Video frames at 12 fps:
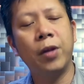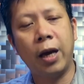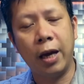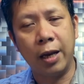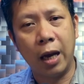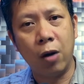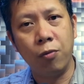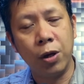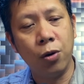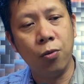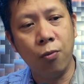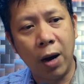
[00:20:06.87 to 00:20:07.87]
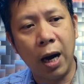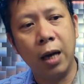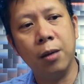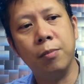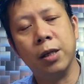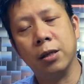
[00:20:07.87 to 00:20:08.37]
and now we know
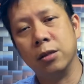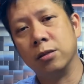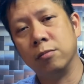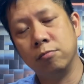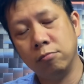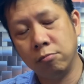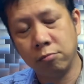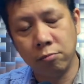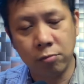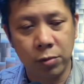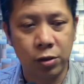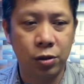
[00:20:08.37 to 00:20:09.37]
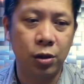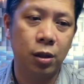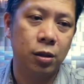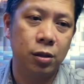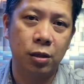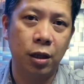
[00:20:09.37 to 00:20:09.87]
why, because it's just,